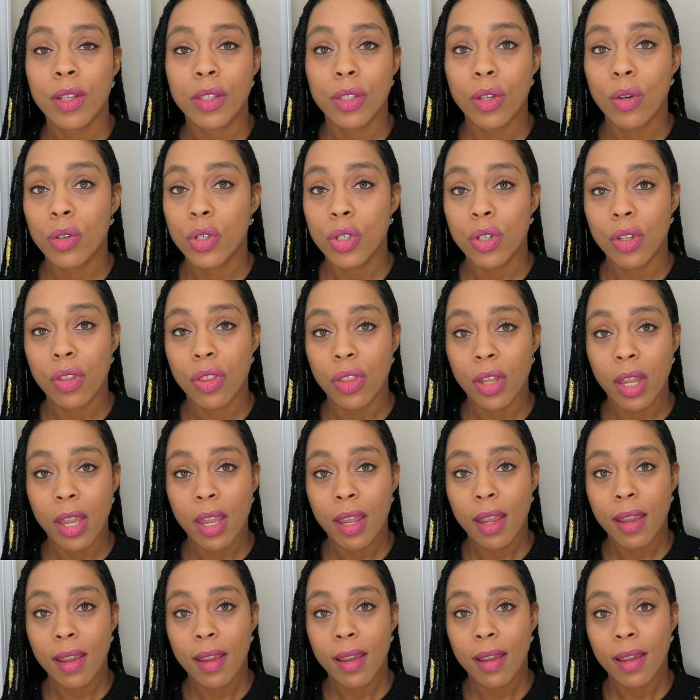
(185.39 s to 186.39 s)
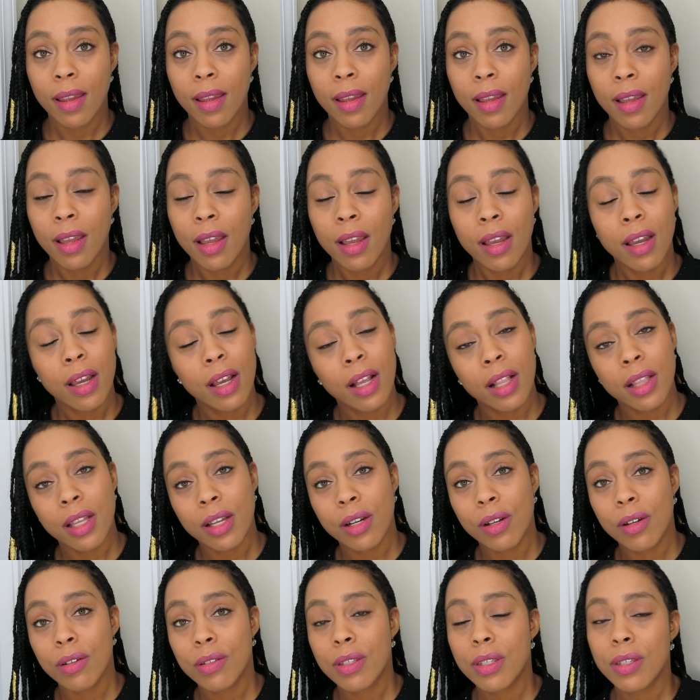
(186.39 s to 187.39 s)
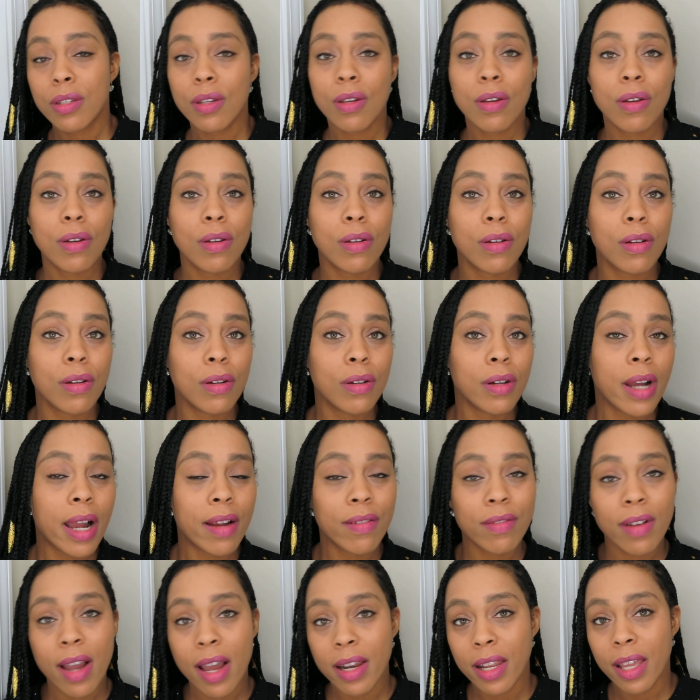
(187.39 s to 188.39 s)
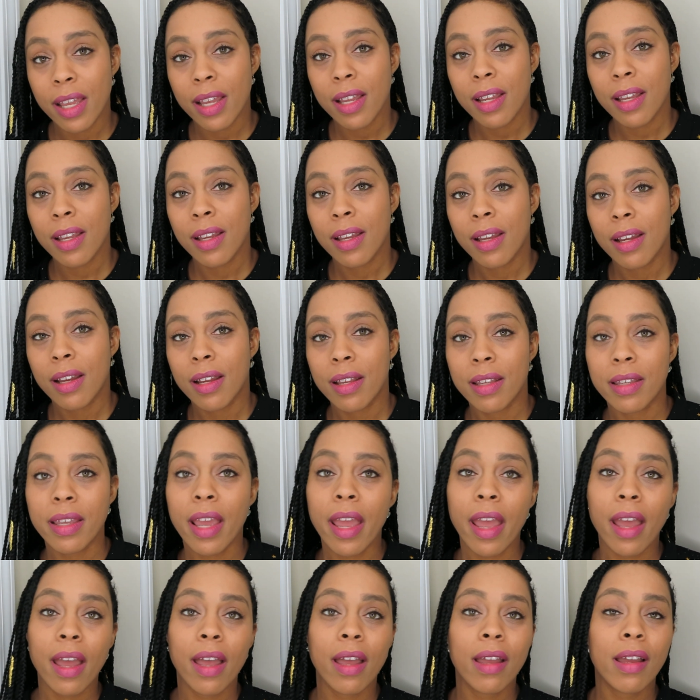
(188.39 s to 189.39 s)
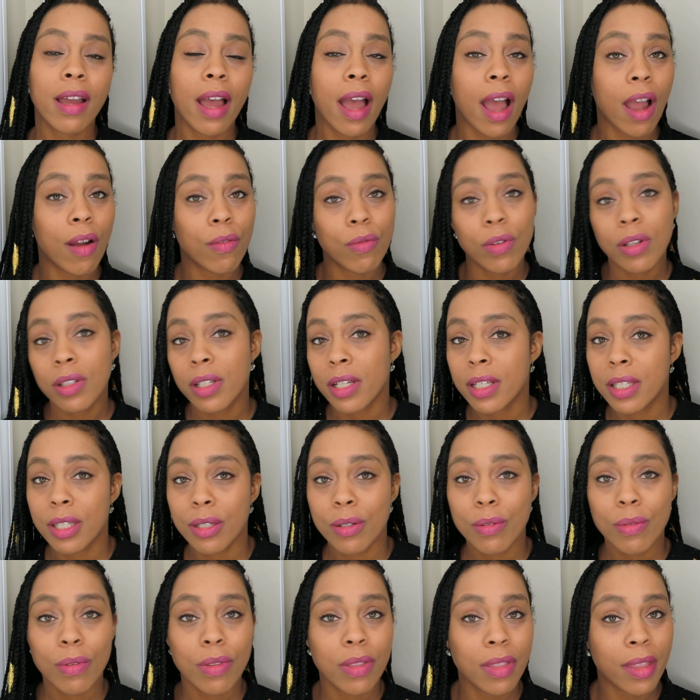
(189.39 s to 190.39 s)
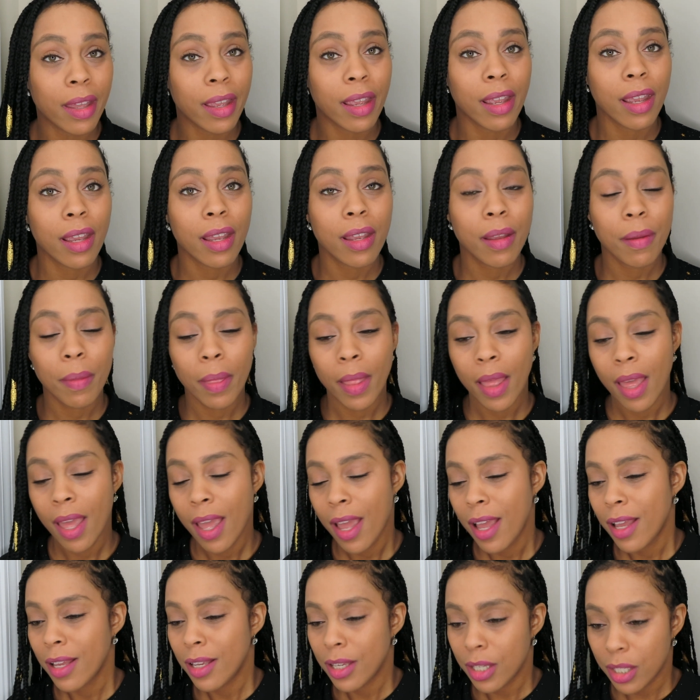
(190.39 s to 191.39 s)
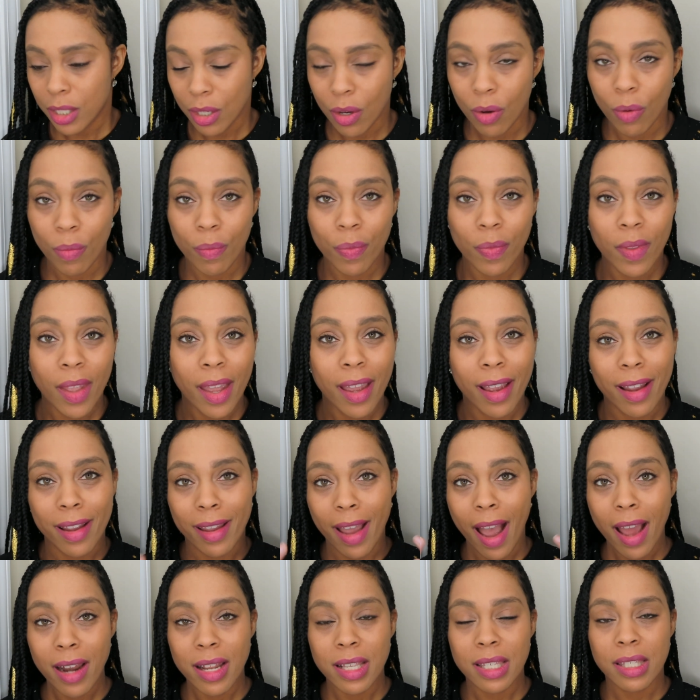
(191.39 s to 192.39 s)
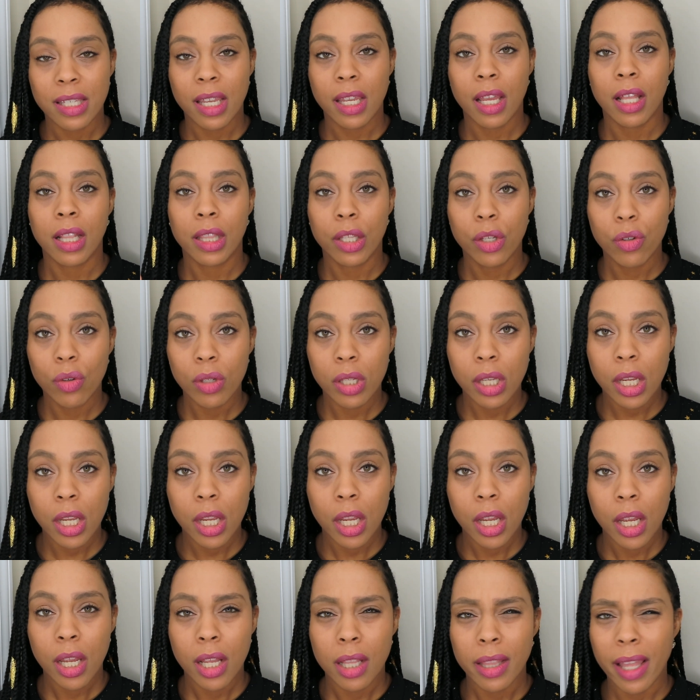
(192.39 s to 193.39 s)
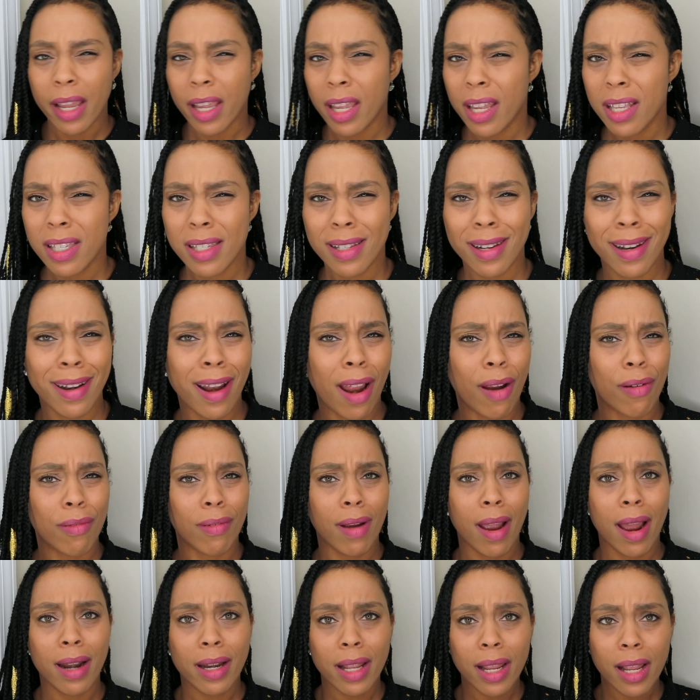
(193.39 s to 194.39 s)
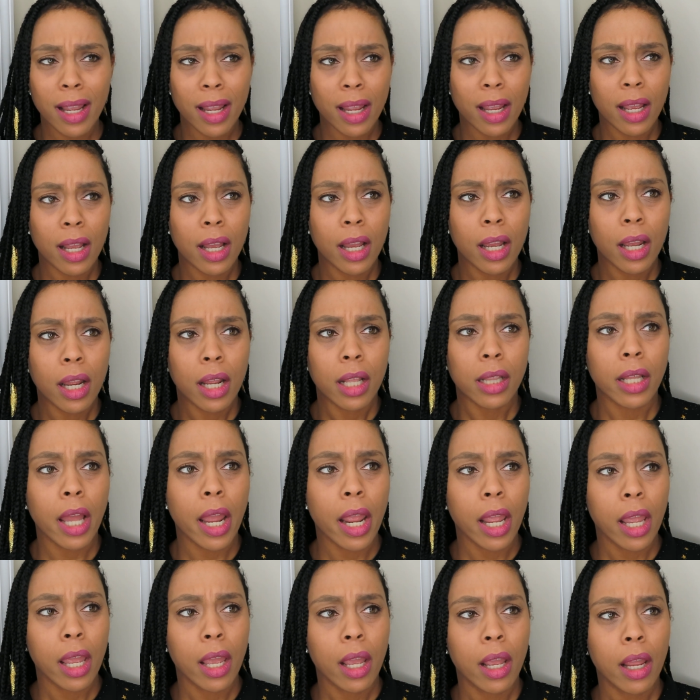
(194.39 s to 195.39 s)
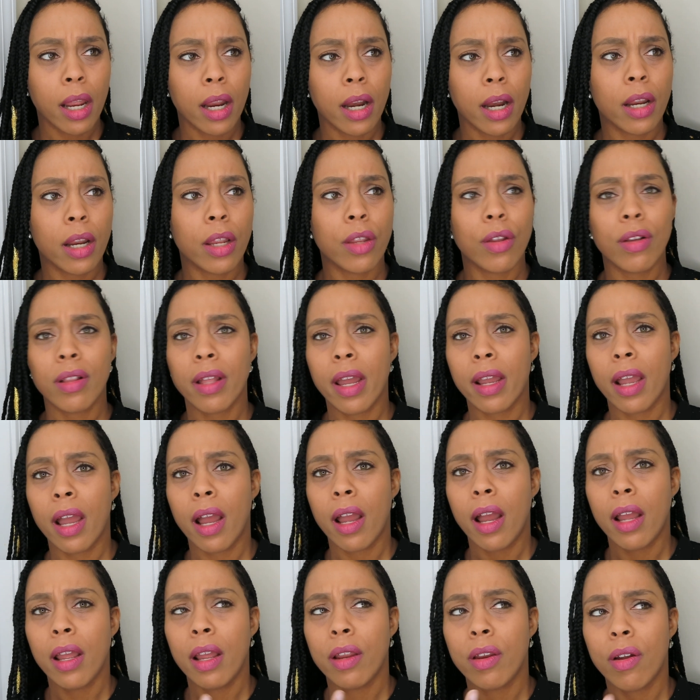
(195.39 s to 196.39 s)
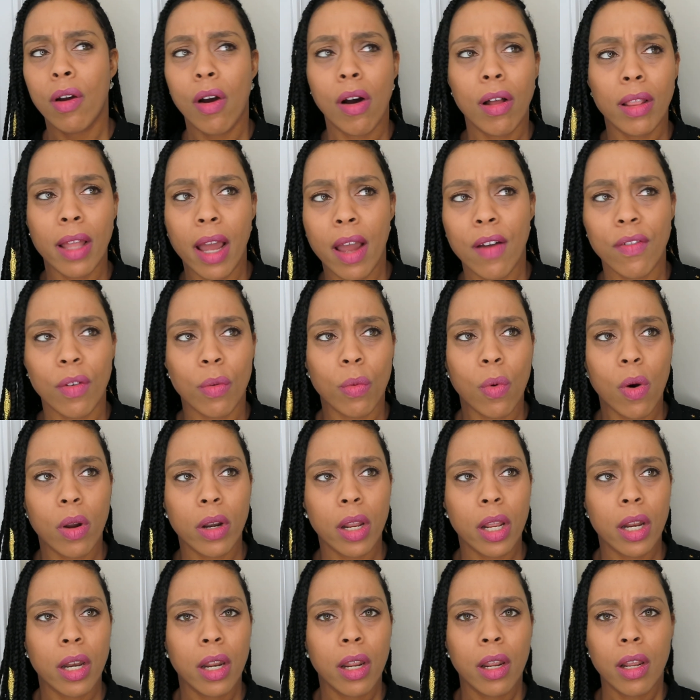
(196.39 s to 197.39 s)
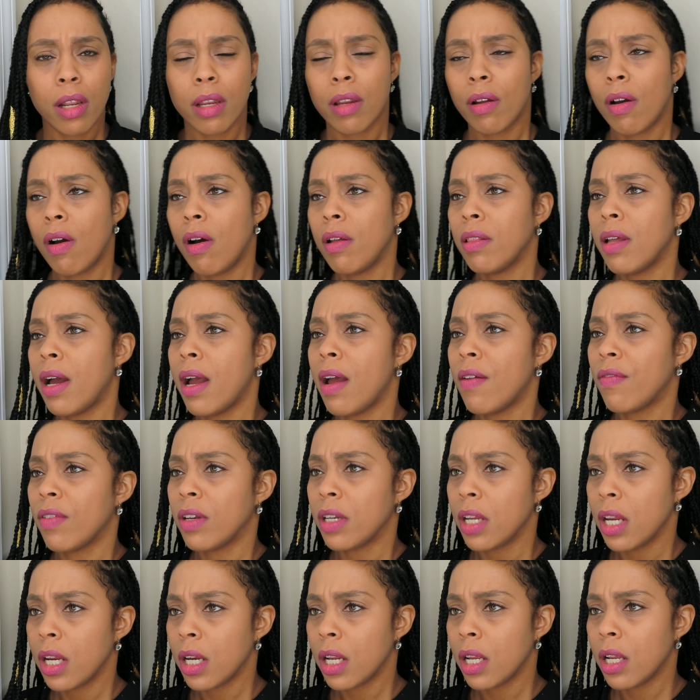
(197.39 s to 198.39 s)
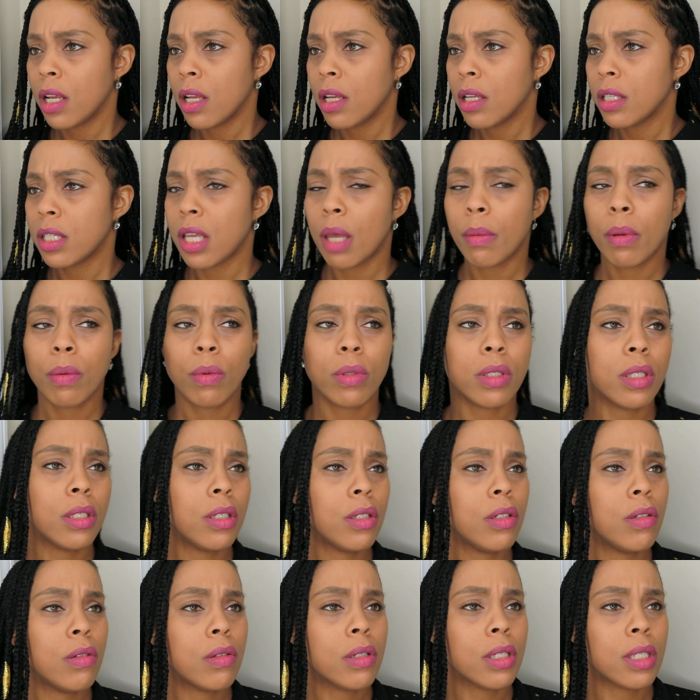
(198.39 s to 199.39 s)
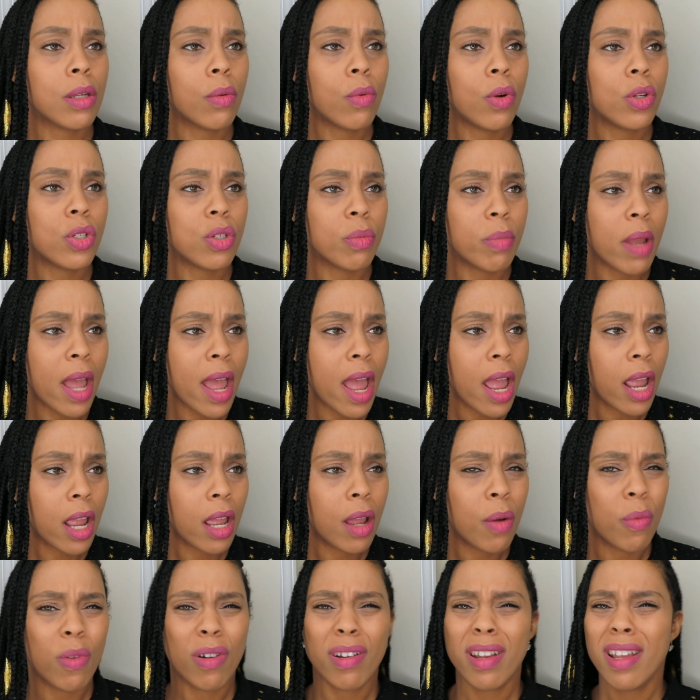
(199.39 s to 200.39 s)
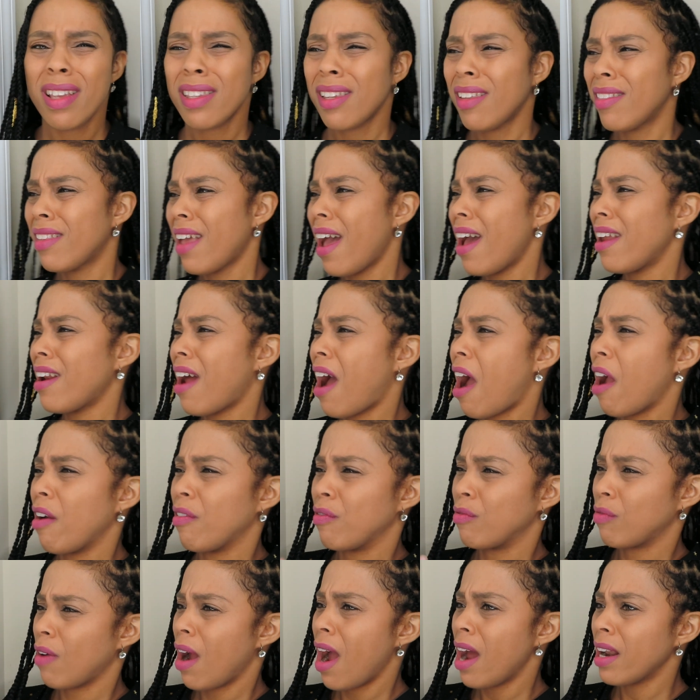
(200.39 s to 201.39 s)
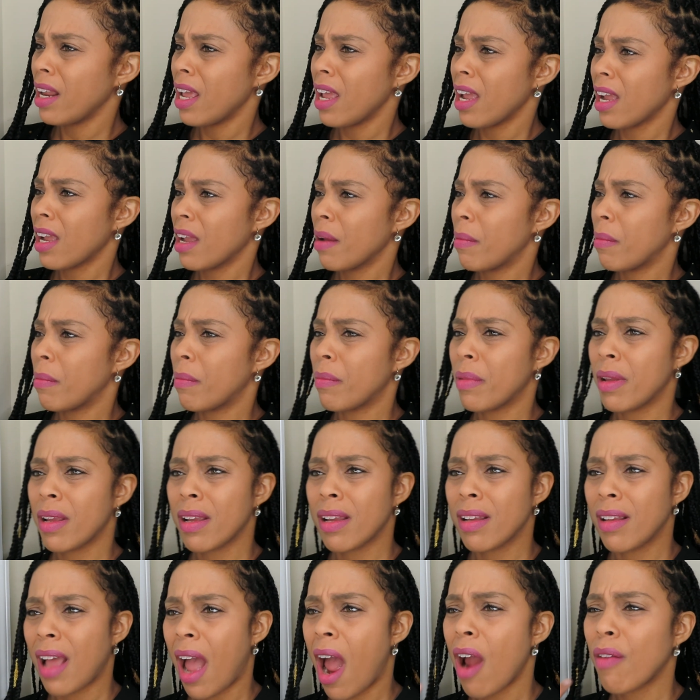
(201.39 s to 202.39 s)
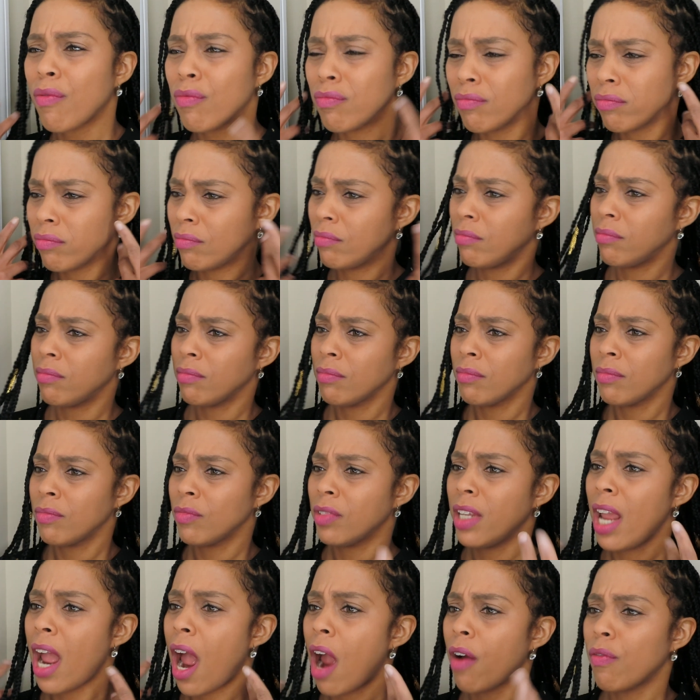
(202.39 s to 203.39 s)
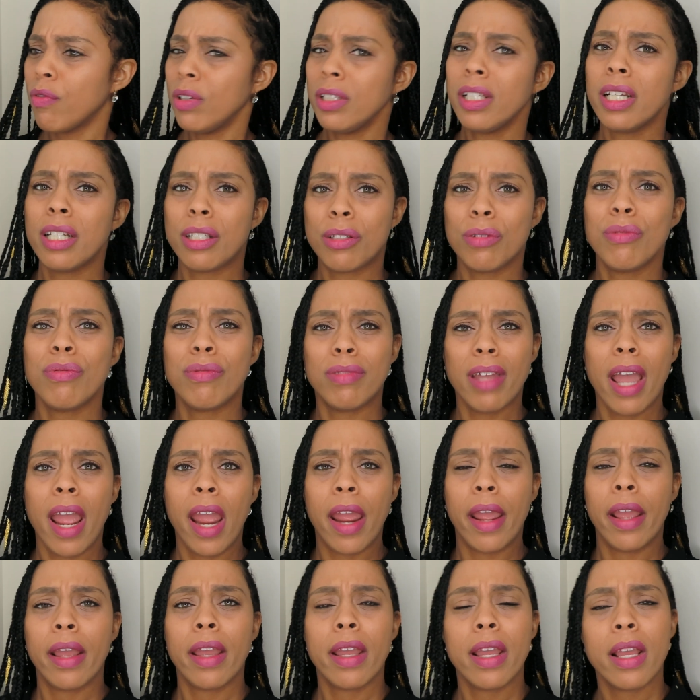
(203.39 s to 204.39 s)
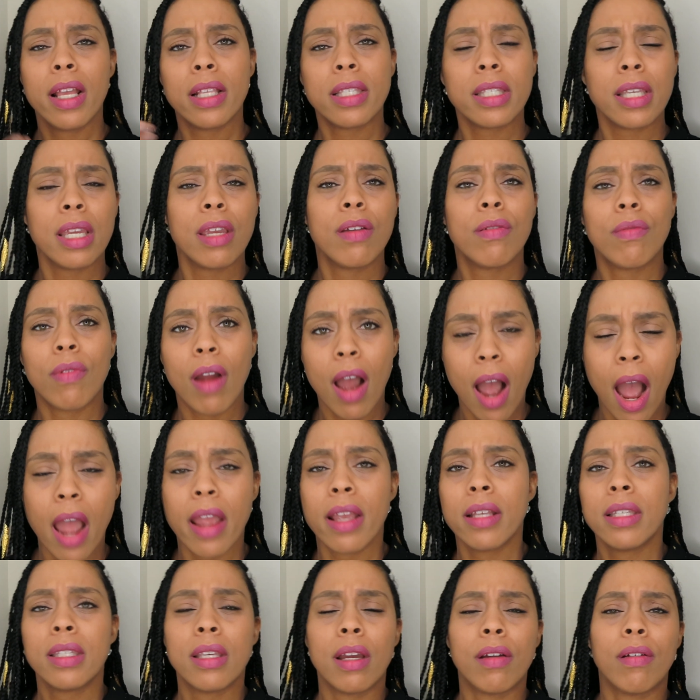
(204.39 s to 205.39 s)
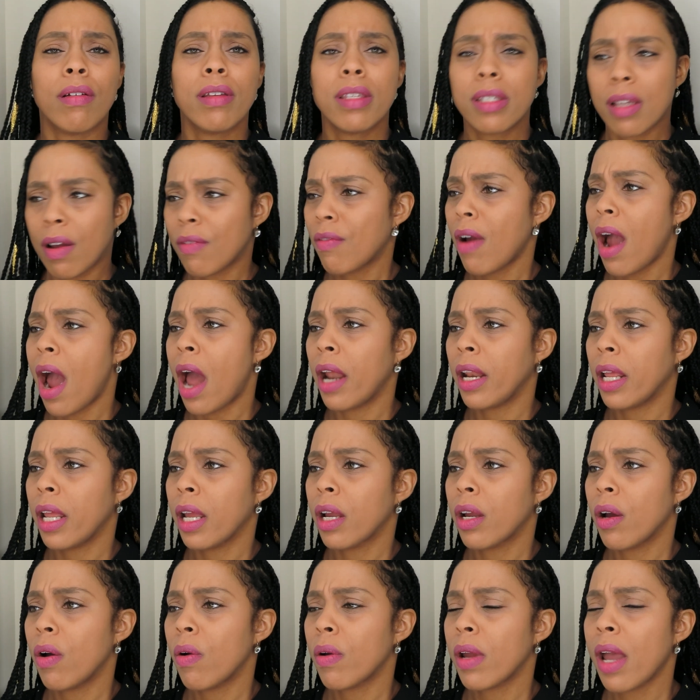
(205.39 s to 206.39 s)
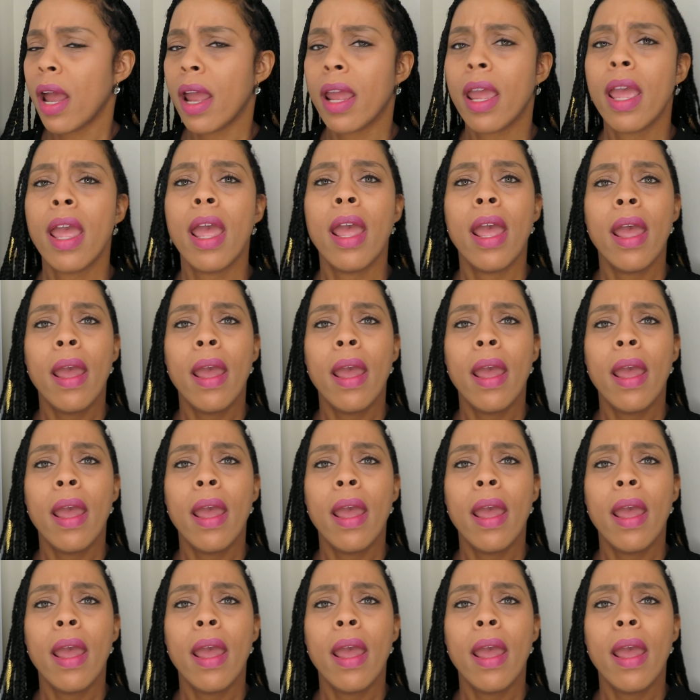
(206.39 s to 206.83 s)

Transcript: Don't you think? A little too ironic. Yeah, I really do think." So God is saying literally, like, isn't it ironic? Like, you're like, "You're all I ever wanted. You're all I ever needed. Tell me what to do, 'cause I want you back." Well, isn't that ironic? Be I Yeah, I really do think it's it's it's ironic, okay?